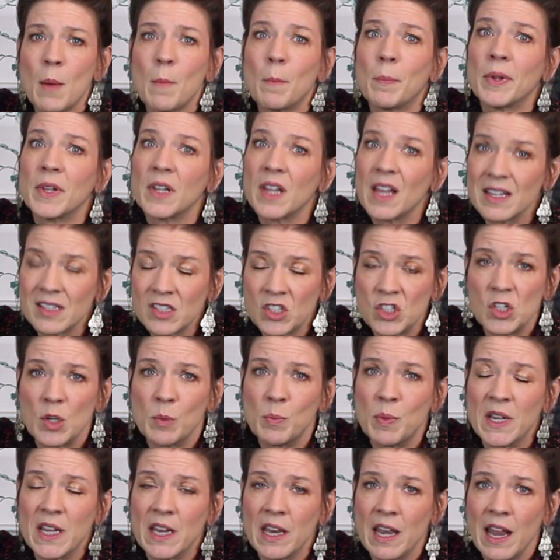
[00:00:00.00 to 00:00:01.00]
plus
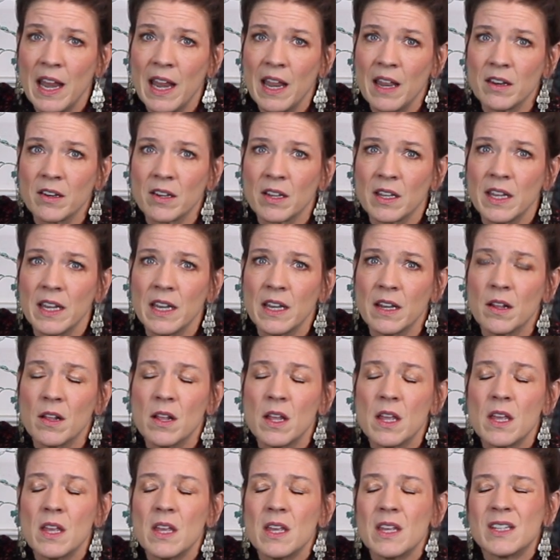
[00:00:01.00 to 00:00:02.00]
shipping and handling.
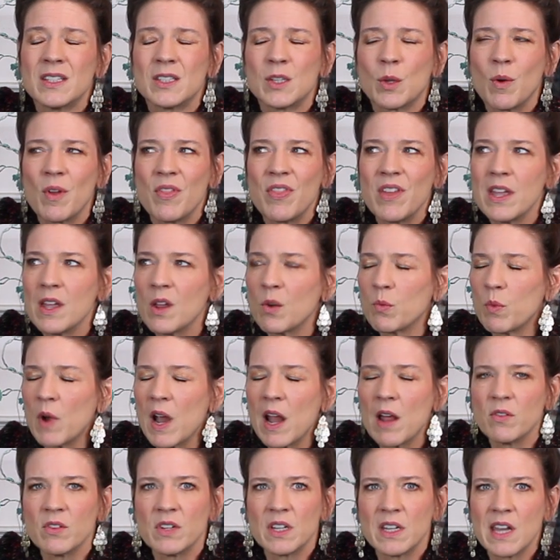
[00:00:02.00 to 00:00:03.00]
So I think it
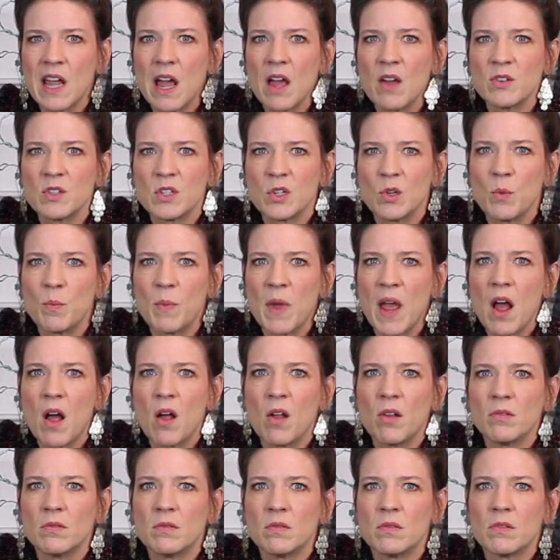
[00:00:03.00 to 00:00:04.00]
rounded out to
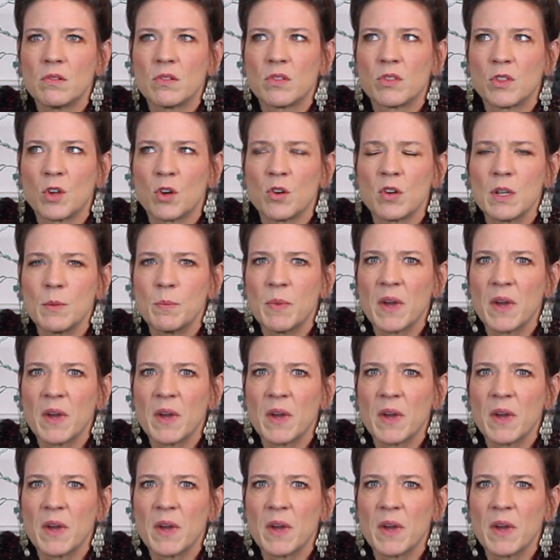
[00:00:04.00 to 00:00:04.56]
about 30